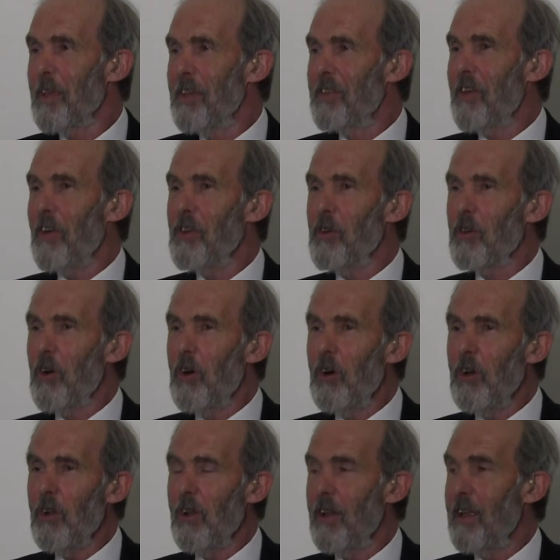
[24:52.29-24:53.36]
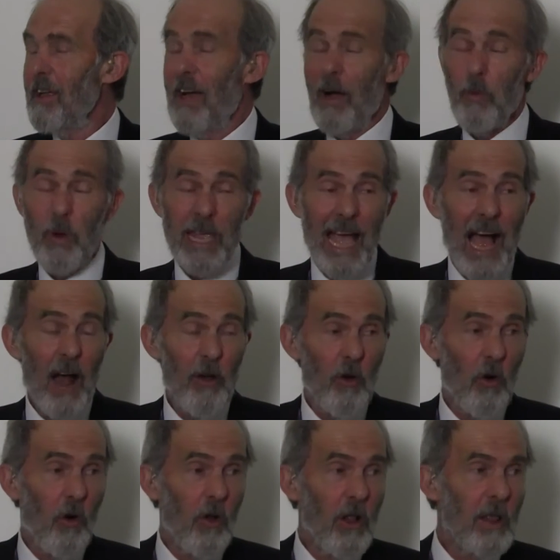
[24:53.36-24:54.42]
So you're all we are
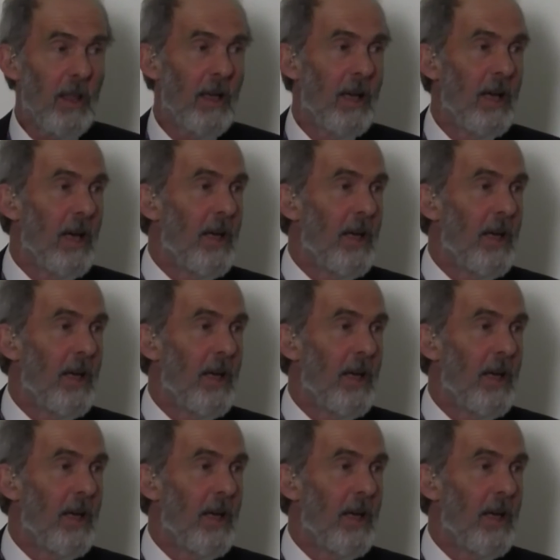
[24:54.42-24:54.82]
all